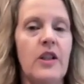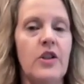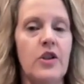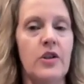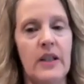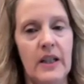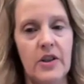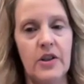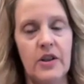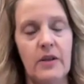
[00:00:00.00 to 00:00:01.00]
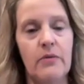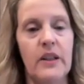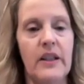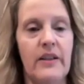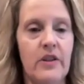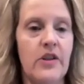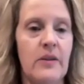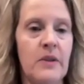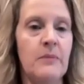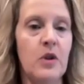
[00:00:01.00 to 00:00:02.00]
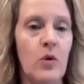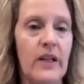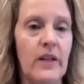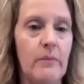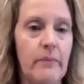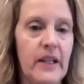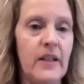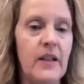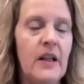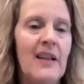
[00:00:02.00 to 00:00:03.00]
it should actually relieve your symptoms quite a bit.